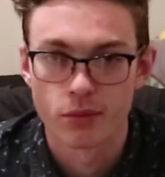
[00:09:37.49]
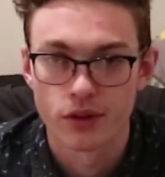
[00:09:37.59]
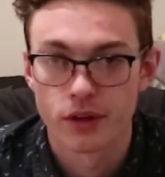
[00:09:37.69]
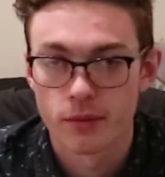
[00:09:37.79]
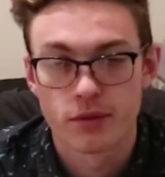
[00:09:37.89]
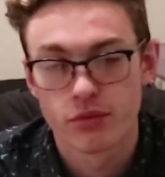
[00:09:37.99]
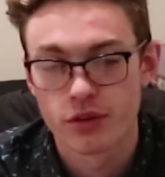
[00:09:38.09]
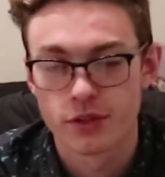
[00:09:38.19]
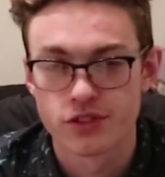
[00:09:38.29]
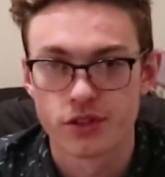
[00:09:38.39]
But I mean,
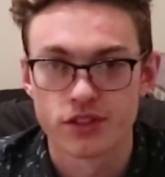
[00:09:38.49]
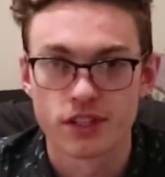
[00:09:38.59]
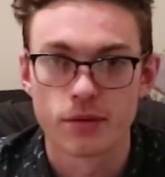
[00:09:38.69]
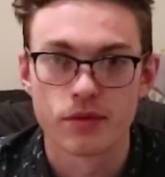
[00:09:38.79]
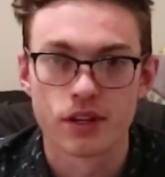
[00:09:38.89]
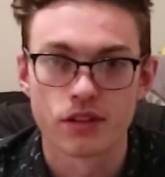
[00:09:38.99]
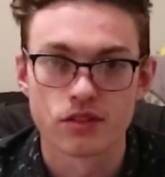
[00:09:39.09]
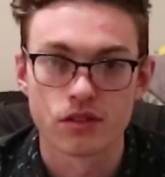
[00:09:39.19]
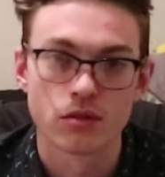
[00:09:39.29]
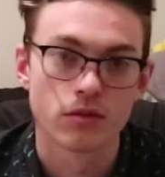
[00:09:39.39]
pretty much still the same thing.
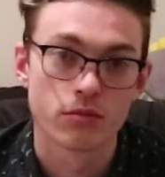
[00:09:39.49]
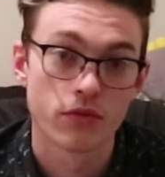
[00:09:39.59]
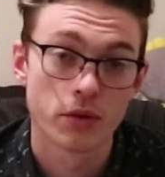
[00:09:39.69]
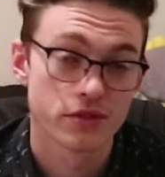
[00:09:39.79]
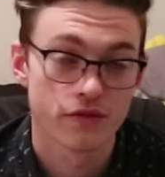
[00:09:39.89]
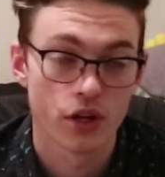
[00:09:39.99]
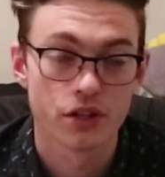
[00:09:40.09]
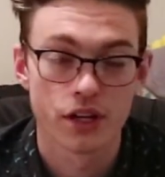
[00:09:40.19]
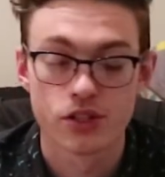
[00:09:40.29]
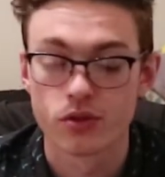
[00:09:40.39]
So that was
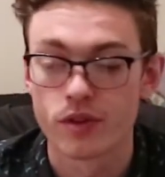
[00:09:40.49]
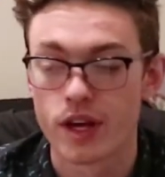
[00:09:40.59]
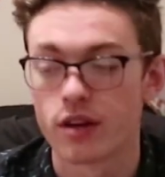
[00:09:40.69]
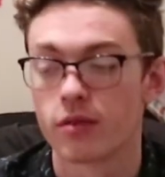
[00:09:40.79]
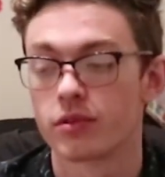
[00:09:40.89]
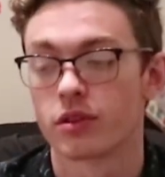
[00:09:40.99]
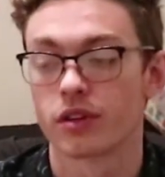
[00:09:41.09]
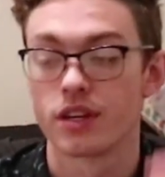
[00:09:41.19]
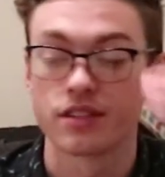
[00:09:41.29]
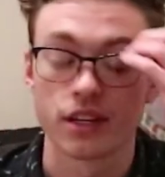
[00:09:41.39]
fun. I enjoyed that.
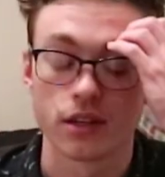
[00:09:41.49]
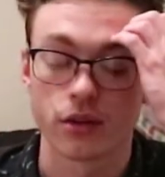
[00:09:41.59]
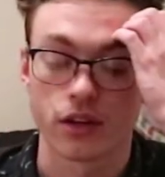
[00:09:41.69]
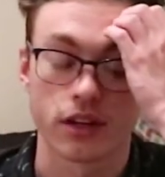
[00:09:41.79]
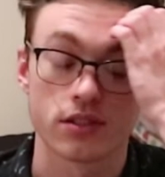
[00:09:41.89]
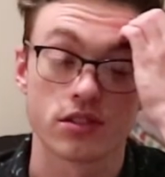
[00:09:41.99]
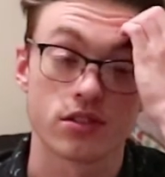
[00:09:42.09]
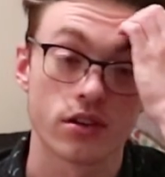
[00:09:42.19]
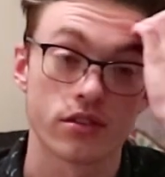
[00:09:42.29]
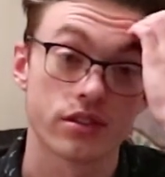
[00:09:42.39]
Hopefully, he said I'll get to
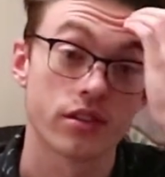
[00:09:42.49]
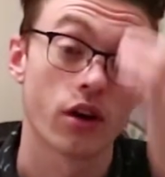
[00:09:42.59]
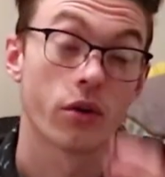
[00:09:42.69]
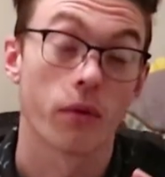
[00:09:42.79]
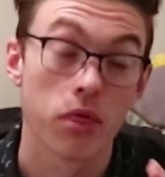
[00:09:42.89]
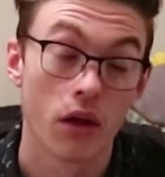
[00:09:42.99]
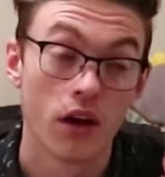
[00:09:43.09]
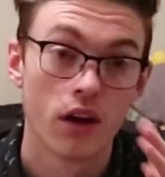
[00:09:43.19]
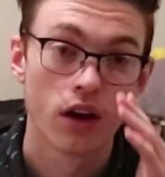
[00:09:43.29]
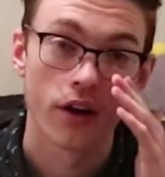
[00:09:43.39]
start
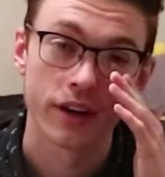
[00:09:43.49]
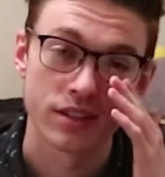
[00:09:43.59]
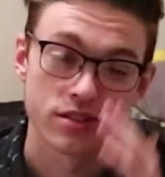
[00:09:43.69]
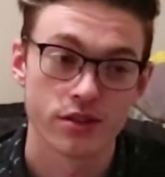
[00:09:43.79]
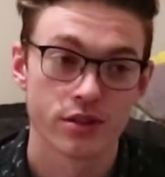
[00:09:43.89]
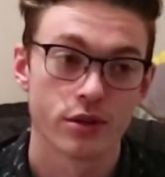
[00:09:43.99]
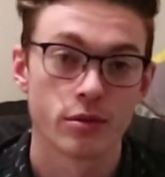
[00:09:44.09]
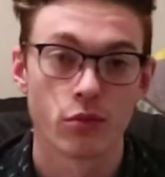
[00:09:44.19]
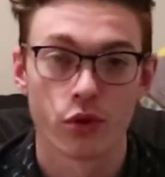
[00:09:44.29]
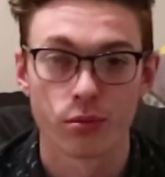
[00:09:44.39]
doing
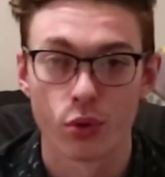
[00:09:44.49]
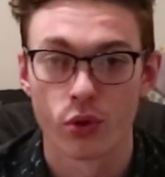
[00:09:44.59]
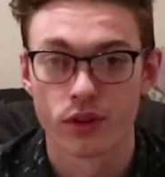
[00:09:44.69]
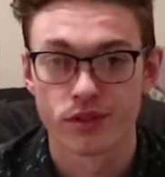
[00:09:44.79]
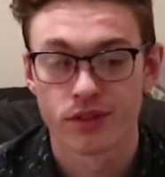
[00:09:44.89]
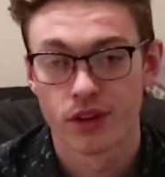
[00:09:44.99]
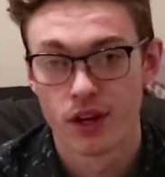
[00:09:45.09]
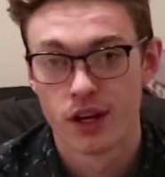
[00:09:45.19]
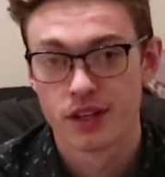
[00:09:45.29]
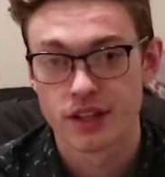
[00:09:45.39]
it more and more as
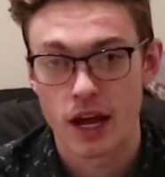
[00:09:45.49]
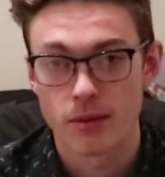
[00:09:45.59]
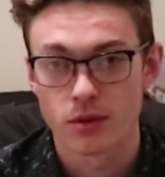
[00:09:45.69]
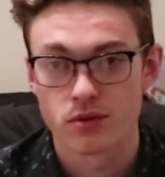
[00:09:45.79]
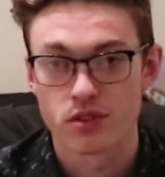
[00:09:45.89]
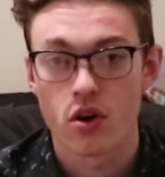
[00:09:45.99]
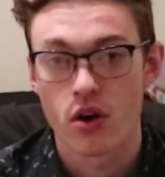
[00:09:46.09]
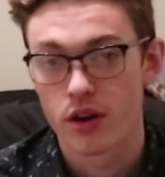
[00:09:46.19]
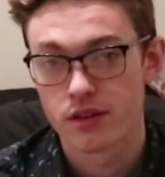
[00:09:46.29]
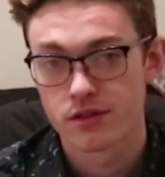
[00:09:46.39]
time goes
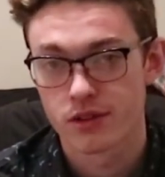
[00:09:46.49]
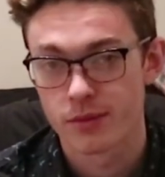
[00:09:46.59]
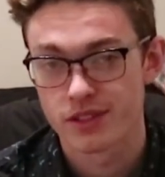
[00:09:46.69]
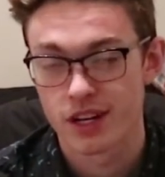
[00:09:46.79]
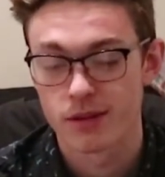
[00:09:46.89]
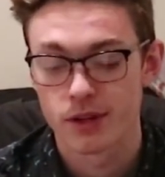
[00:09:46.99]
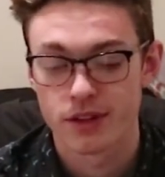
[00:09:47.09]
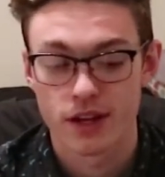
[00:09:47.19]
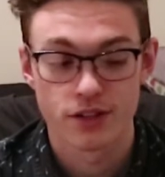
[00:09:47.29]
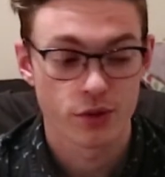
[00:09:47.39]
on. So I'm excited about
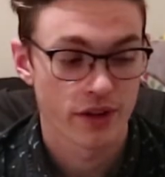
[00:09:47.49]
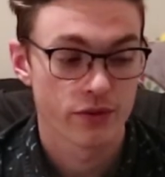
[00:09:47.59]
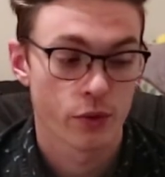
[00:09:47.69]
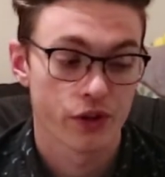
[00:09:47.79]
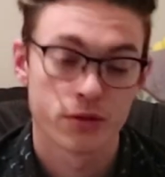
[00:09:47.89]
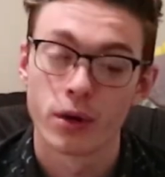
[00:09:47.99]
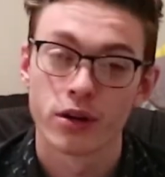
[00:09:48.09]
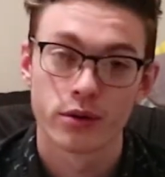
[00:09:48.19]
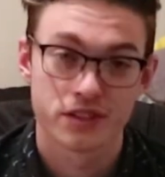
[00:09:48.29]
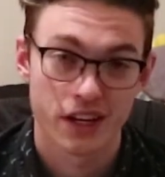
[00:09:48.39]
that. Don't have to work
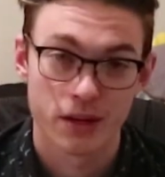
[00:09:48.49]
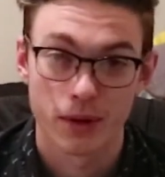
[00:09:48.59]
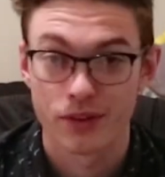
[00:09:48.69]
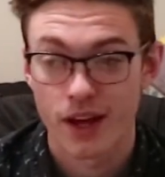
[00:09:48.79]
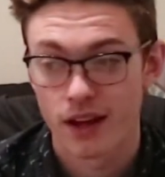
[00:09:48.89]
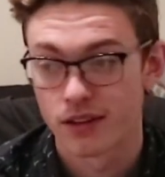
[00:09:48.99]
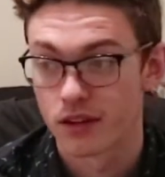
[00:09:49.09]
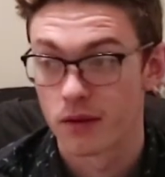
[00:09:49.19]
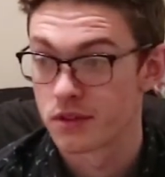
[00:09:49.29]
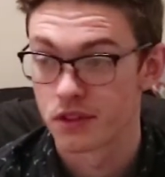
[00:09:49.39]
tomorrow. Excited about that. And
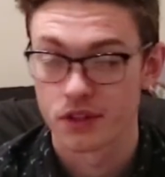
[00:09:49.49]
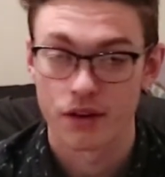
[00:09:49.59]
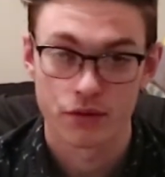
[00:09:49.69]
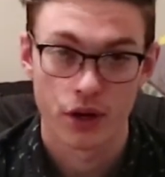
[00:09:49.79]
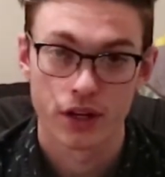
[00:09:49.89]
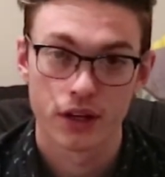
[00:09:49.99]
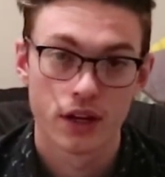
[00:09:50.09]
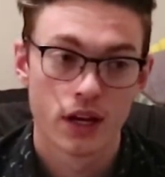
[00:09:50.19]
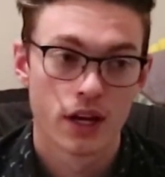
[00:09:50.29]
then obviously not Friday.